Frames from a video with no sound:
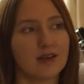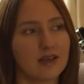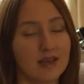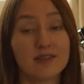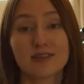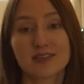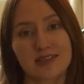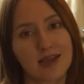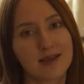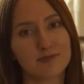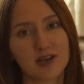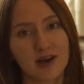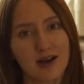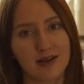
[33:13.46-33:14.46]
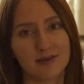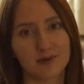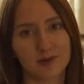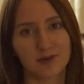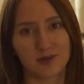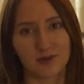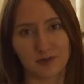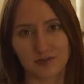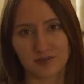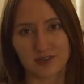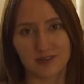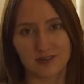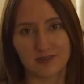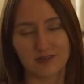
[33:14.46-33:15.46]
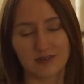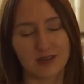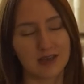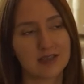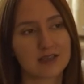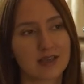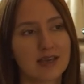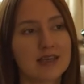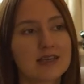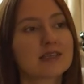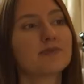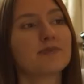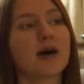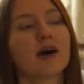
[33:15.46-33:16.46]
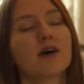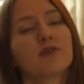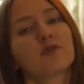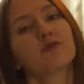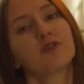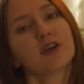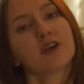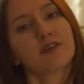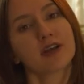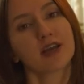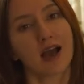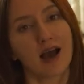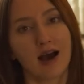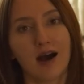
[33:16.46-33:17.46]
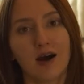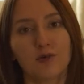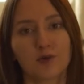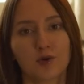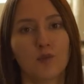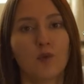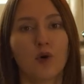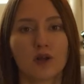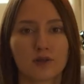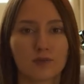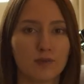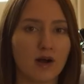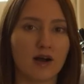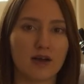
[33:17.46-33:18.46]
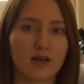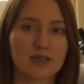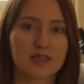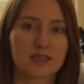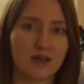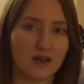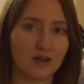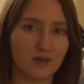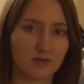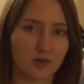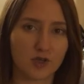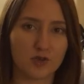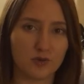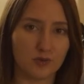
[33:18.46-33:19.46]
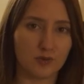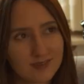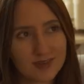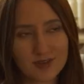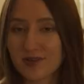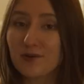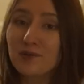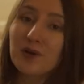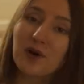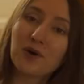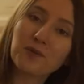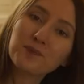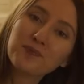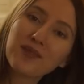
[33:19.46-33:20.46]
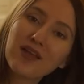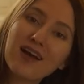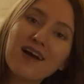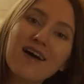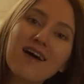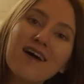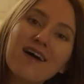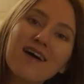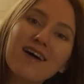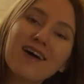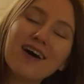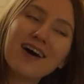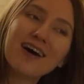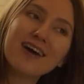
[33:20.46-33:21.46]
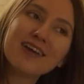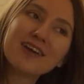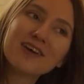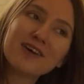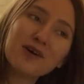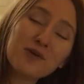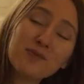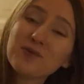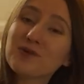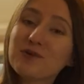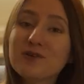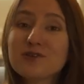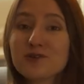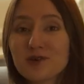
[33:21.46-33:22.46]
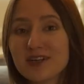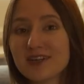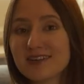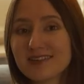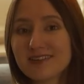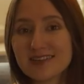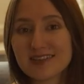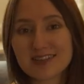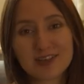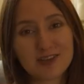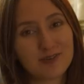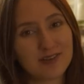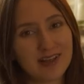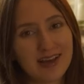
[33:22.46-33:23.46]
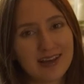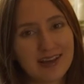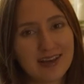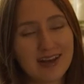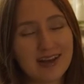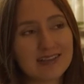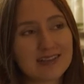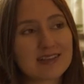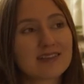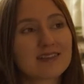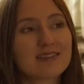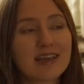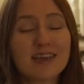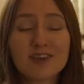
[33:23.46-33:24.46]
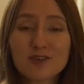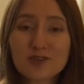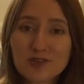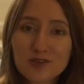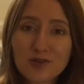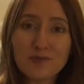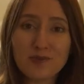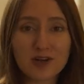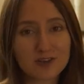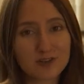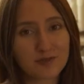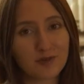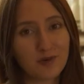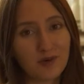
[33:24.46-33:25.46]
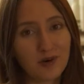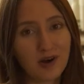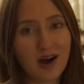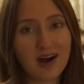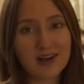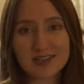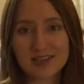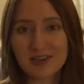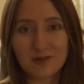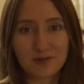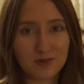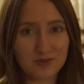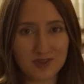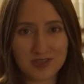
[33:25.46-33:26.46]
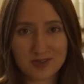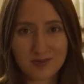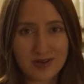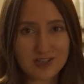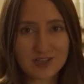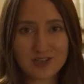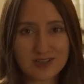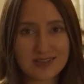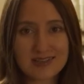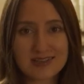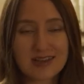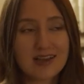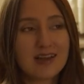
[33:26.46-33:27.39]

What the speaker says: in the same time. Quite often it is about figuring out what works for you. So there we go. I hope you enjoyed this Q&A, and thank you so much for asking all of these questions.